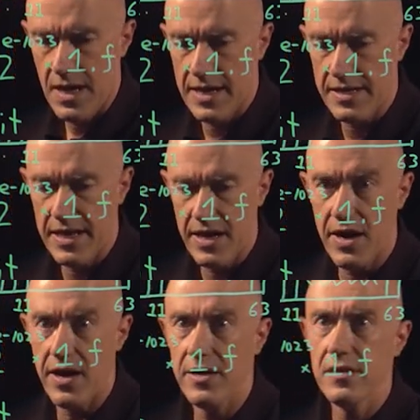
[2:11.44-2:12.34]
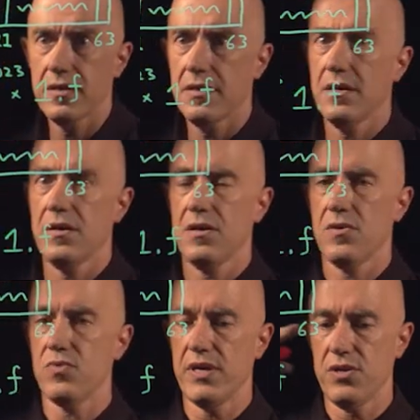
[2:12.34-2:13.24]
And here
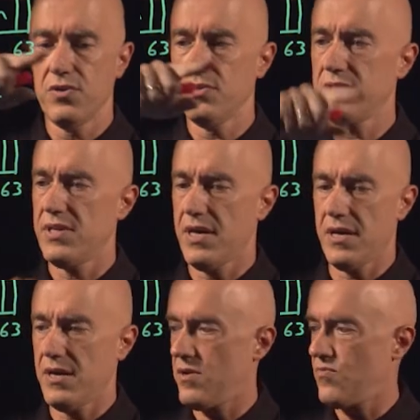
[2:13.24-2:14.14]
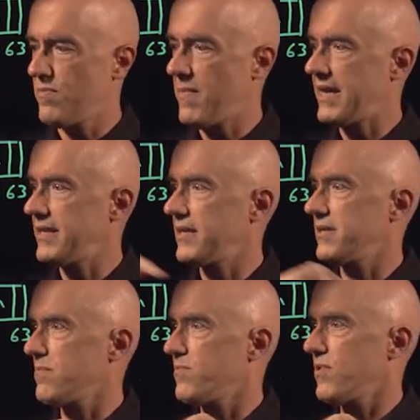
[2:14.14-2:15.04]
we use the remaining
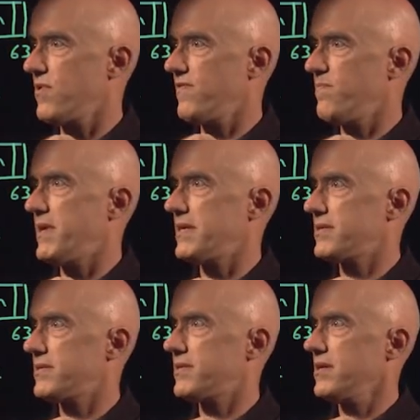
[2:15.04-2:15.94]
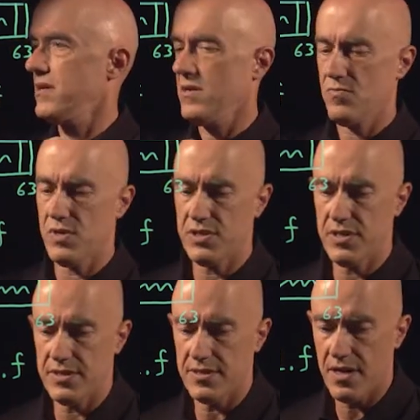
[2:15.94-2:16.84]
number of bits, which
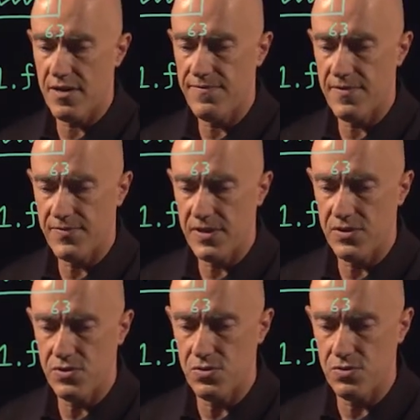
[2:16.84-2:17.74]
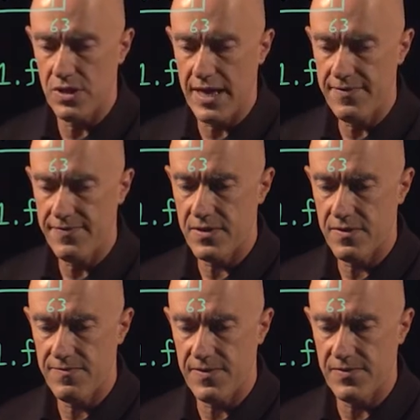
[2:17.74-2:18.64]
is uh, 52 left,
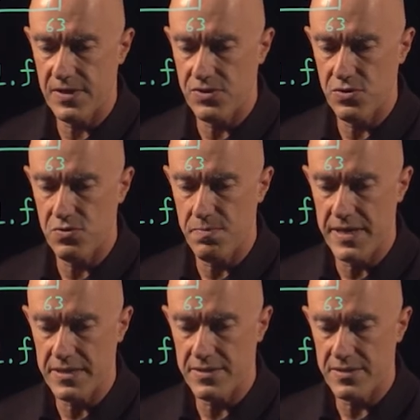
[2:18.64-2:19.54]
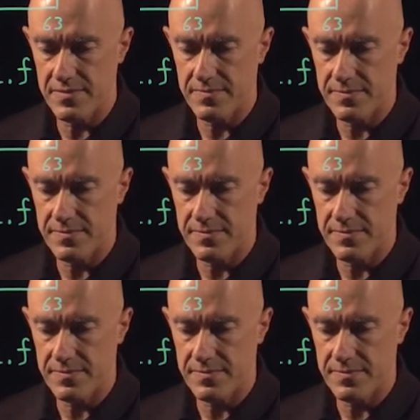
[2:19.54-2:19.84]
52 bits.